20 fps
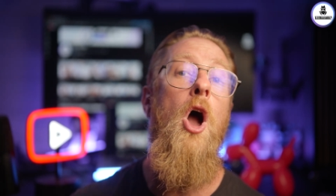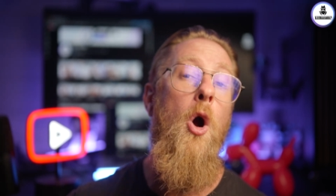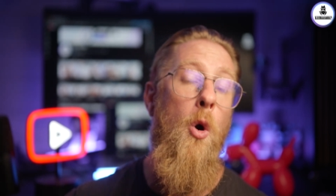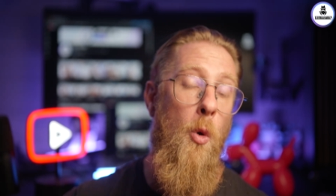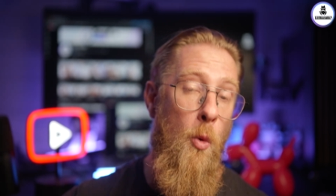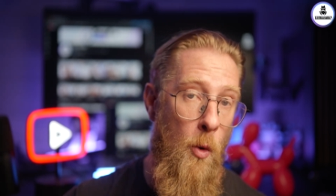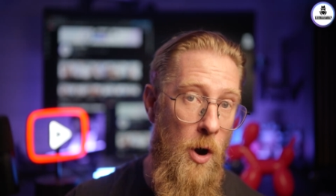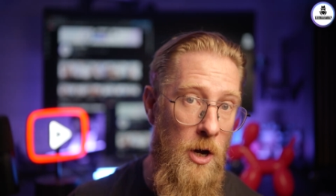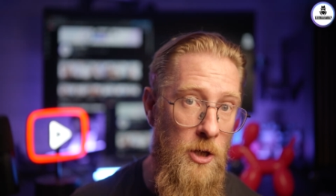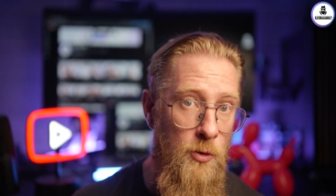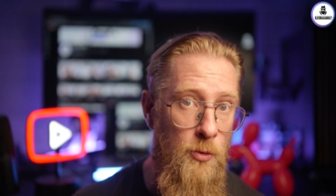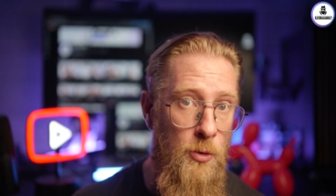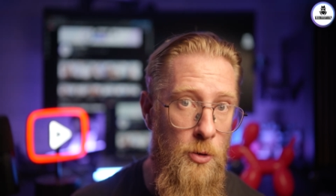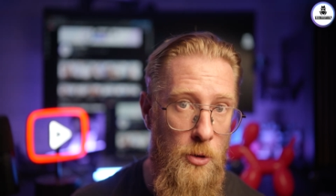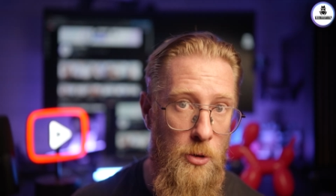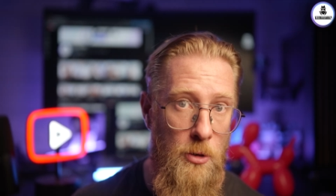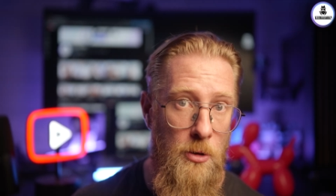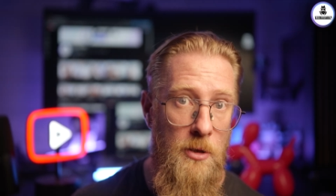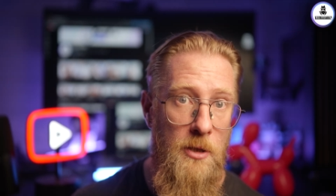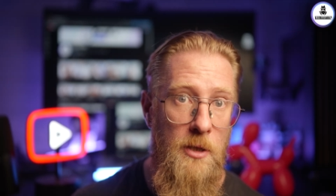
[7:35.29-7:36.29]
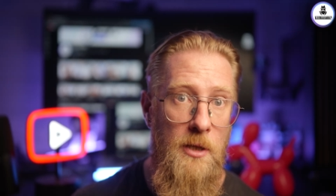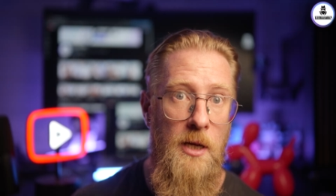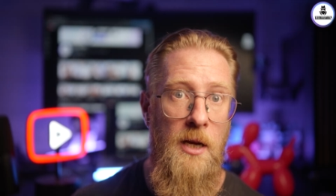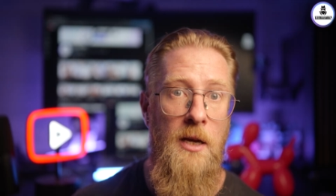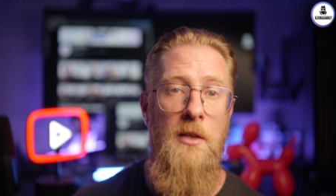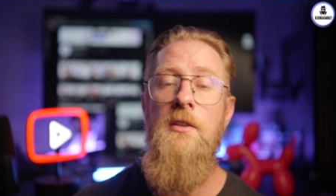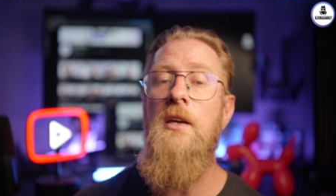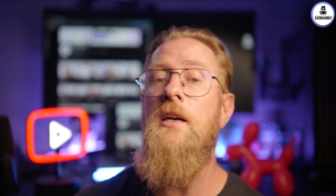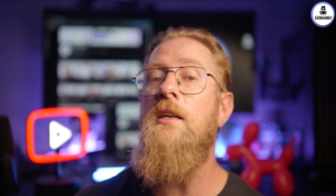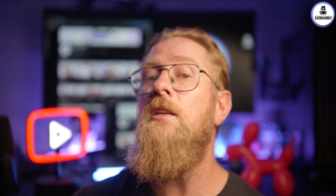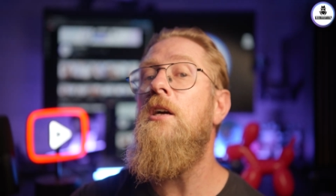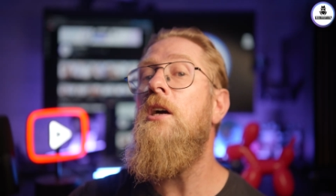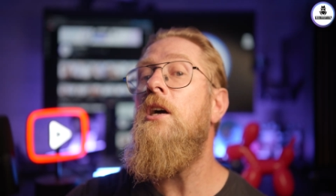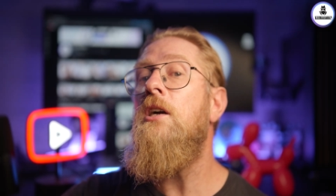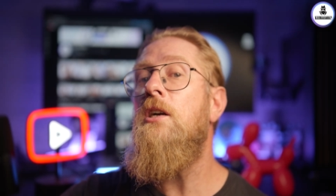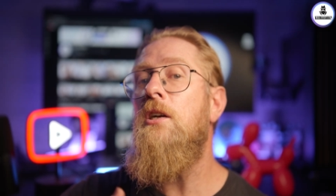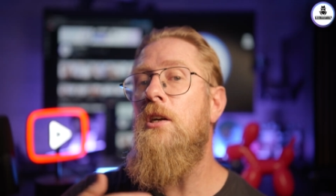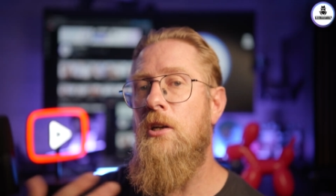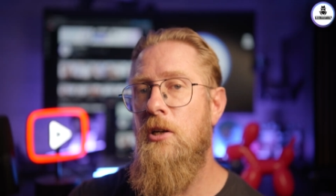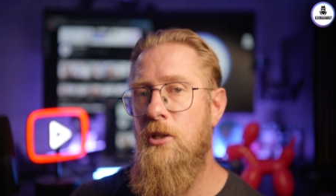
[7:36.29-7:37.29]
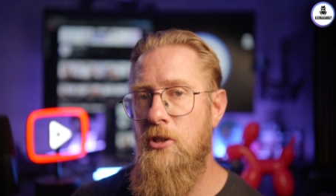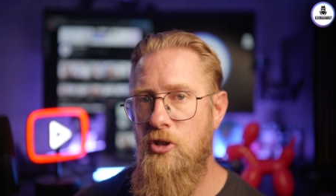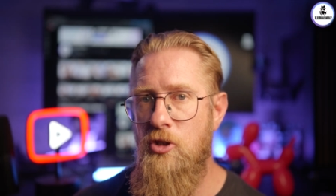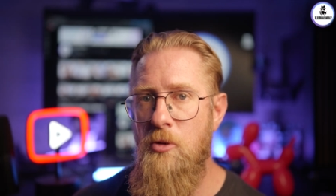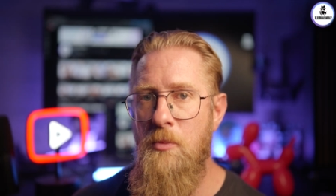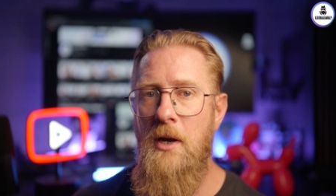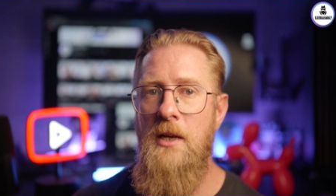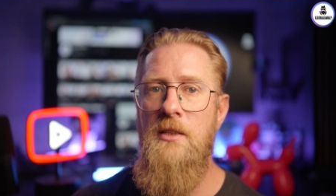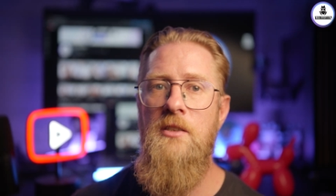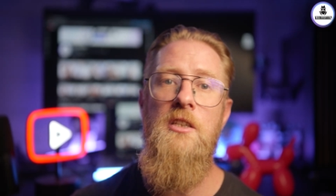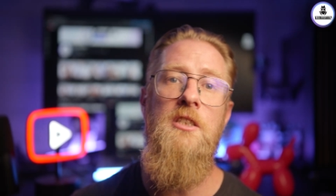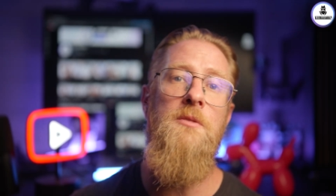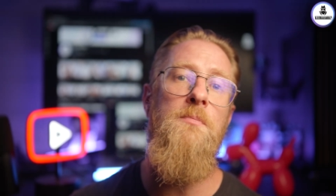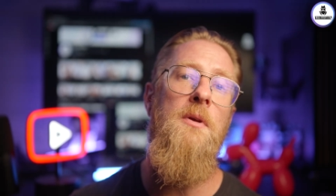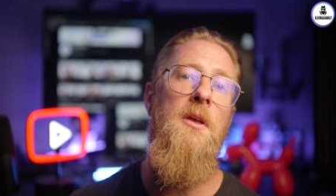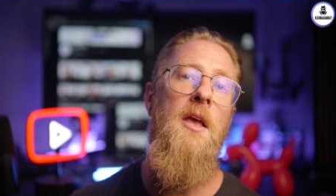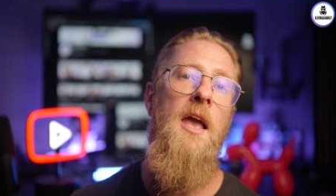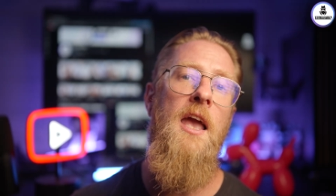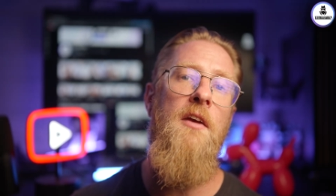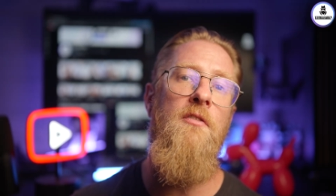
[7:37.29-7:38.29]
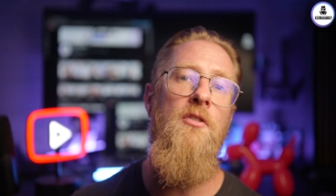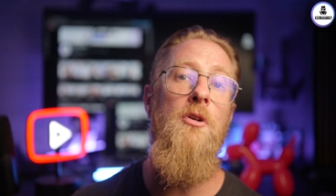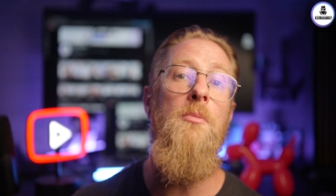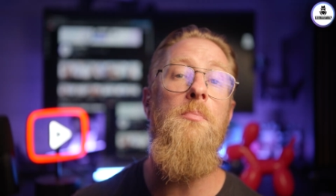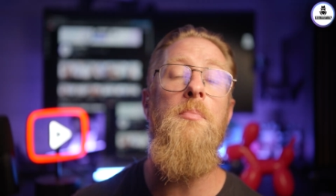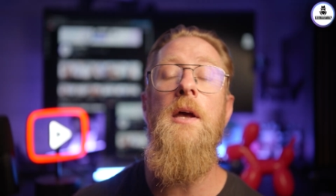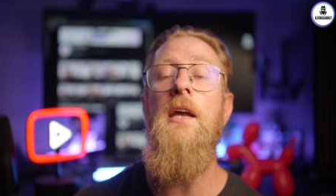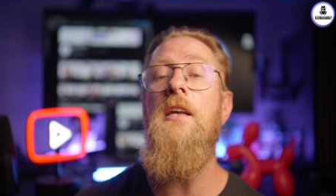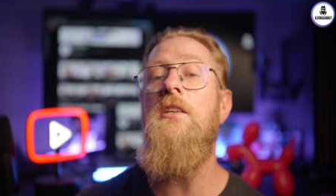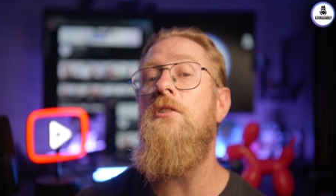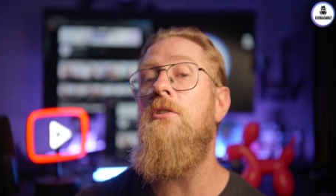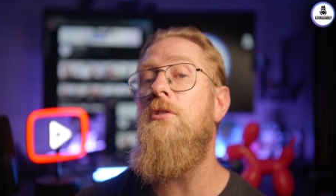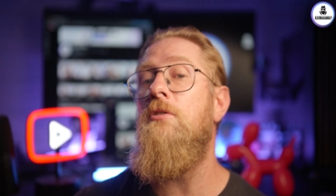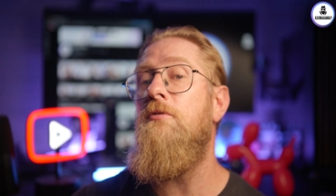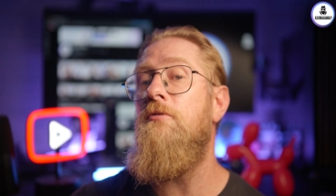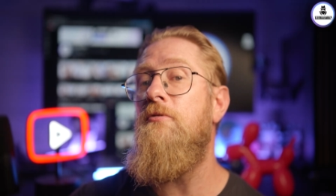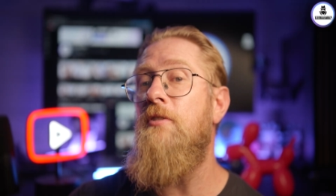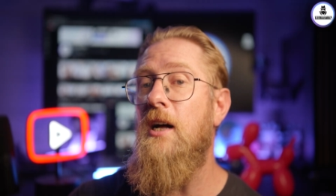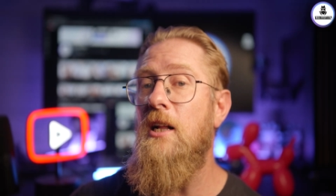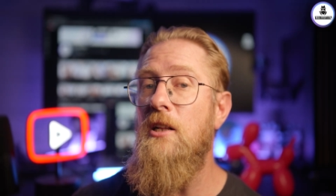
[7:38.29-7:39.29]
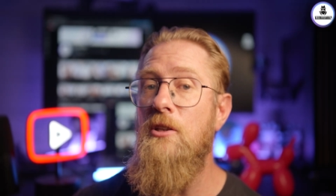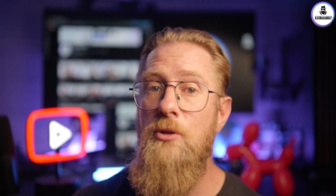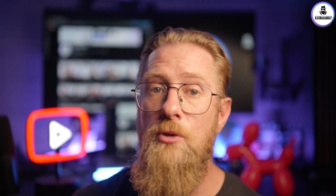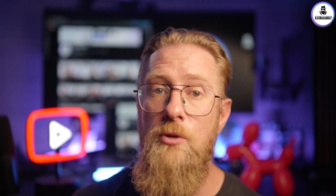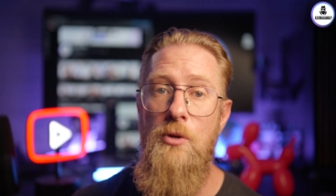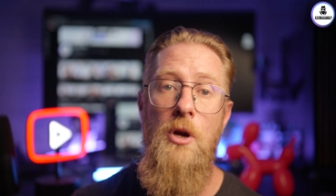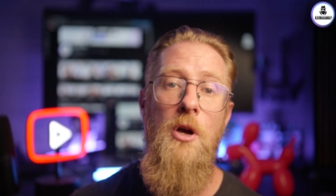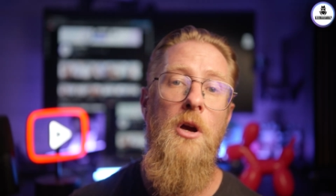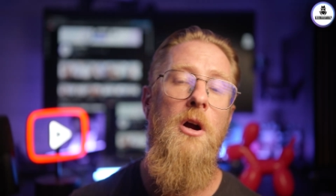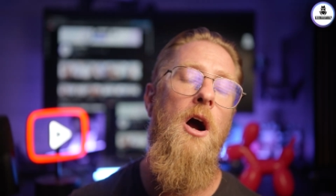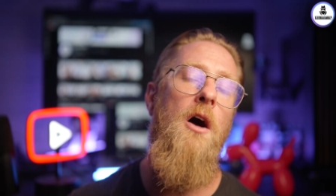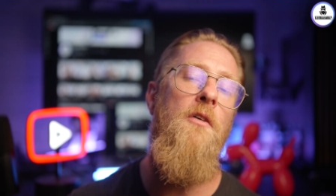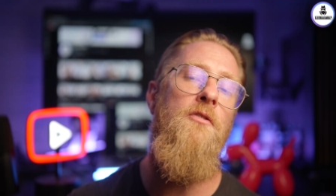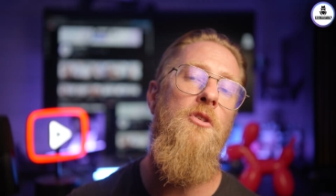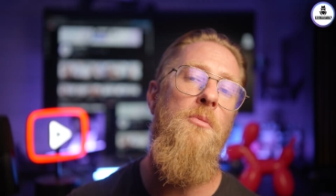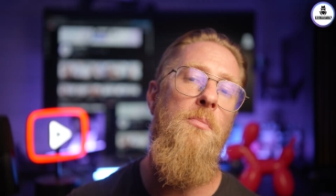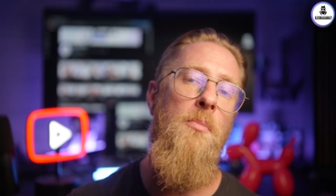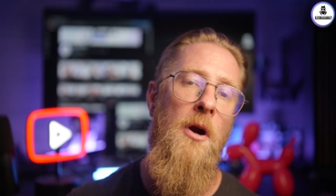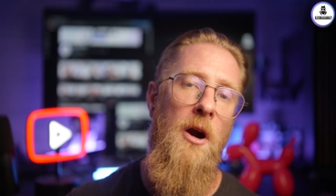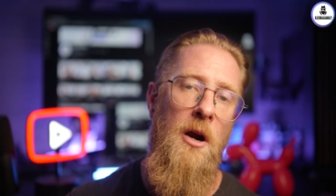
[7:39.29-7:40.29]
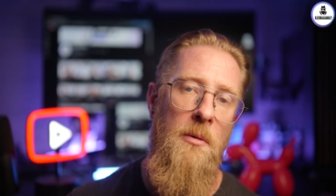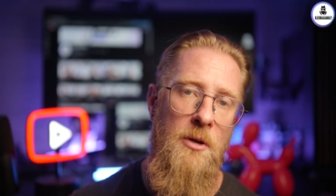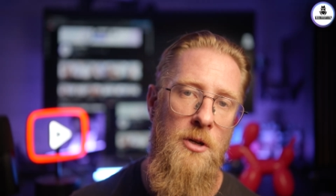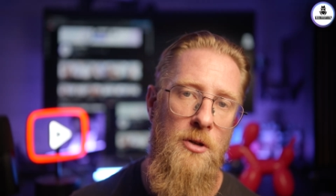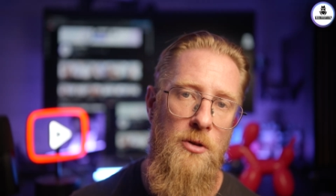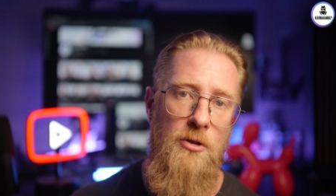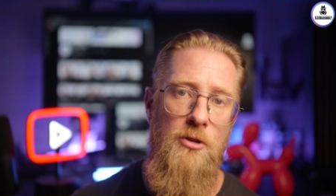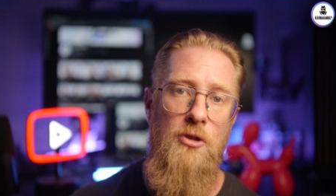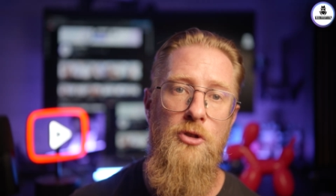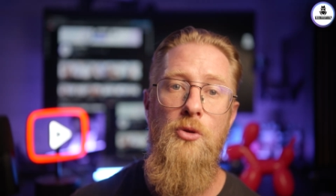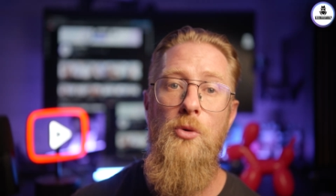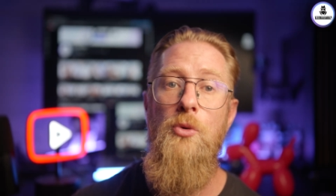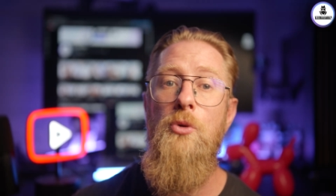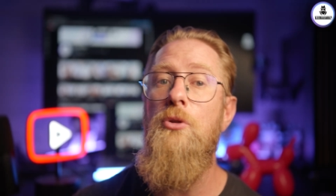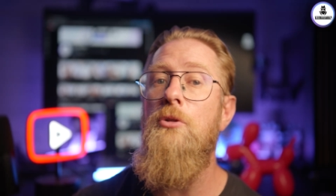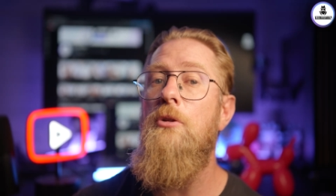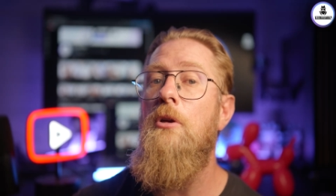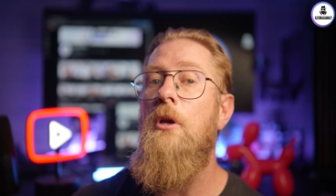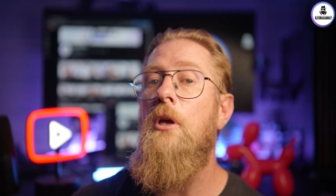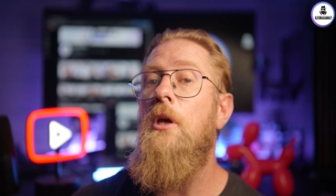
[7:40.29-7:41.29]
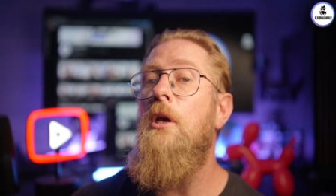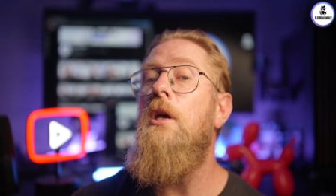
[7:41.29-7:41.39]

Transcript: one rule and then customize its behavior based on the value of the parameter stored